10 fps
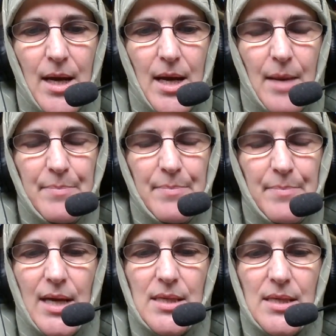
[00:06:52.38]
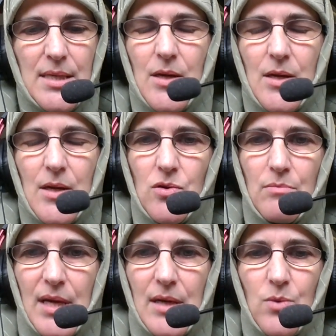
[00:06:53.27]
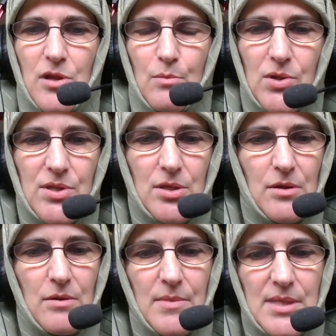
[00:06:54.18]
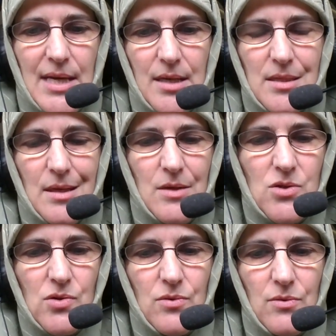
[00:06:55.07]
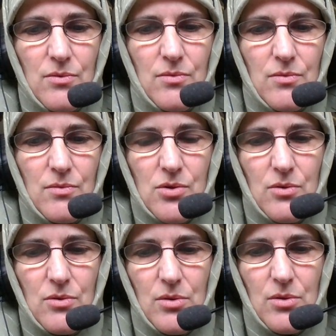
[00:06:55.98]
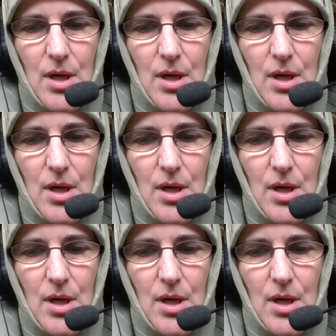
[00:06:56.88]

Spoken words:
But when I started to meet with the Muslims and I started to